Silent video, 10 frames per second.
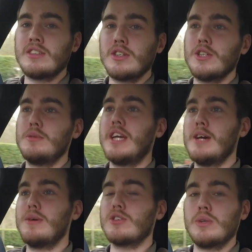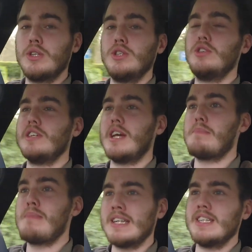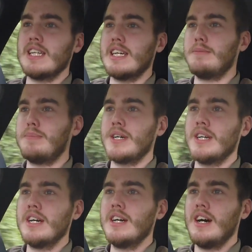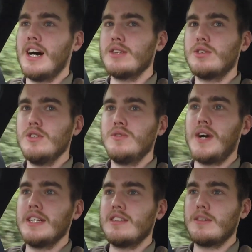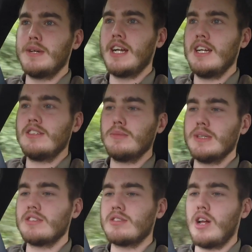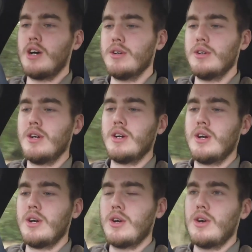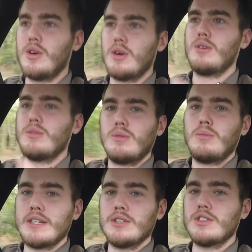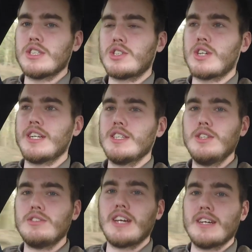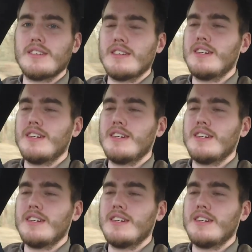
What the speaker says: is a good gearbox when you're using it manually, but I do find it to be a little bit slow when you're just trying to use it